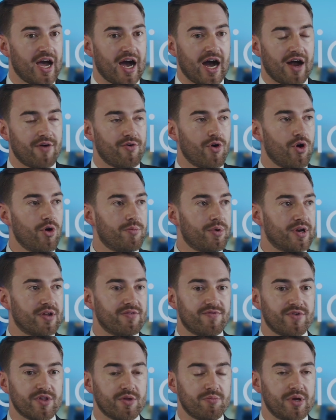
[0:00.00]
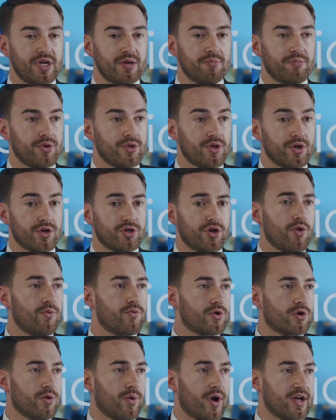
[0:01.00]
are opening for the people that don't
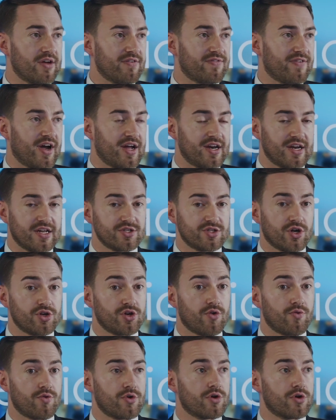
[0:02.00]
require finance or don't